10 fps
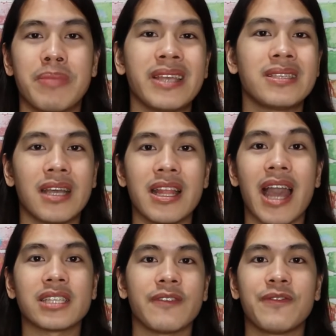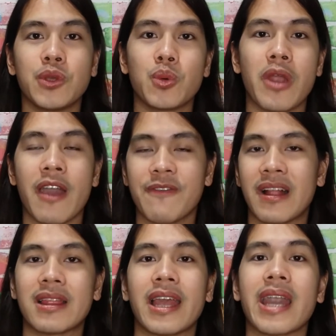basically as a viewer, I
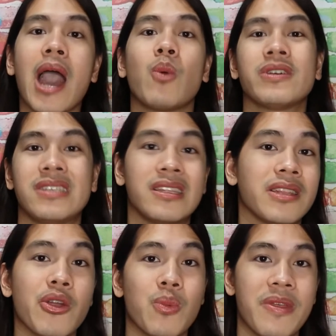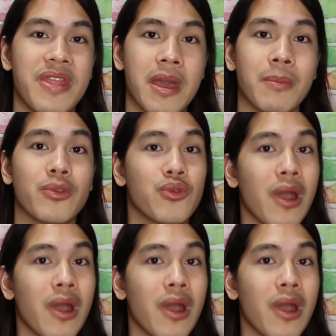felt like I was in there with them